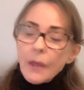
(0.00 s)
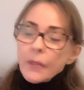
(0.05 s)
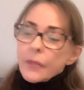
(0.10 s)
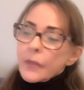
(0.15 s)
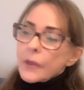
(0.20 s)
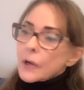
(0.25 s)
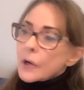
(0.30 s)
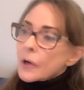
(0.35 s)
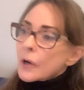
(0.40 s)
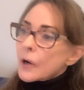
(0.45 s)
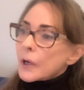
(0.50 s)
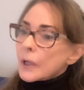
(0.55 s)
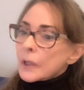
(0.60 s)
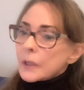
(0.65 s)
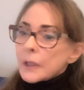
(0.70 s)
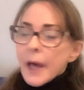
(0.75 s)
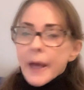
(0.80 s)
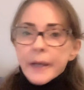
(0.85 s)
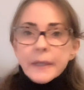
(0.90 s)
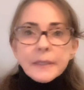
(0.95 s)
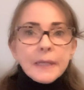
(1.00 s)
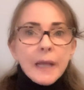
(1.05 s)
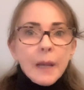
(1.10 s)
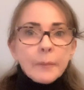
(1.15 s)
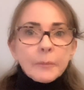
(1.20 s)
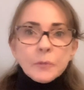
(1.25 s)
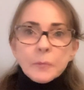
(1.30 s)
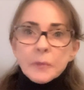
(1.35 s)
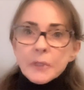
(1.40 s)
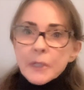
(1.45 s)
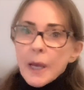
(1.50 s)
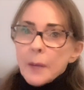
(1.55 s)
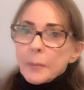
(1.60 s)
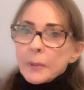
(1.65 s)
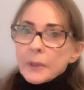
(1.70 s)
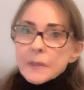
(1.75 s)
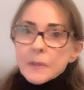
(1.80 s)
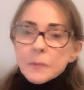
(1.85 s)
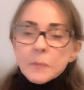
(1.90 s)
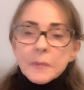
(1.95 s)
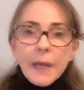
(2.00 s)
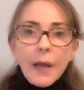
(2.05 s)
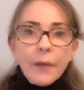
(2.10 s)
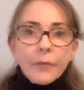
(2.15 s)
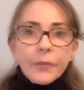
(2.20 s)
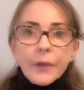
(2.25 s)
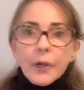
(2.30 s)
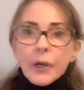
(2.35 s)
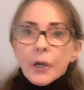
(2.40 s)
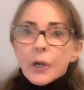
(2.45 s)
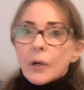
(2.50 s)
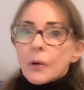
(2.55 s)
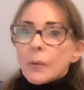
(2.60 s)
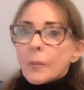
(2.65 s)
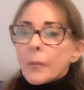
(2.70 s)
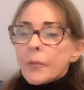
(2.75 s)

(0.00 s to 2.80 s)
There are a lot of damaged metabolisms out there